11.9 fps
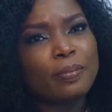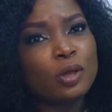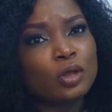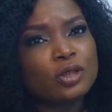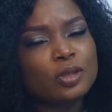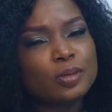
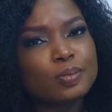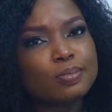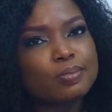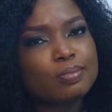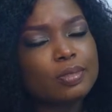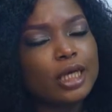Plus,
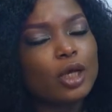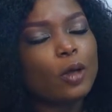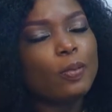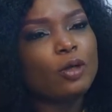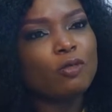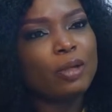a
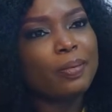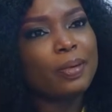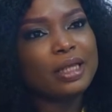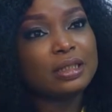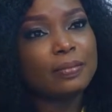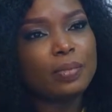couple of my
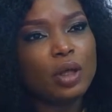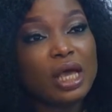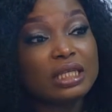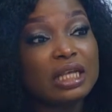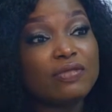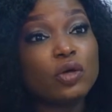past
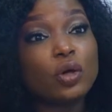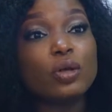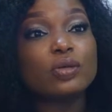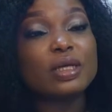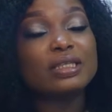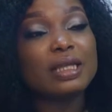employers have gone
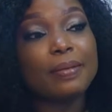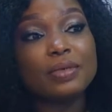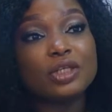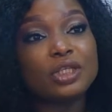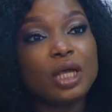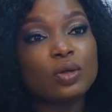on to
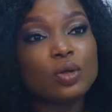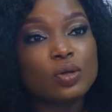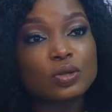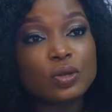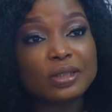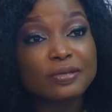establish their own
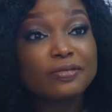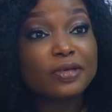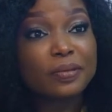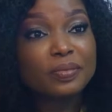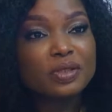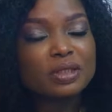consulting
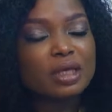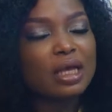firms,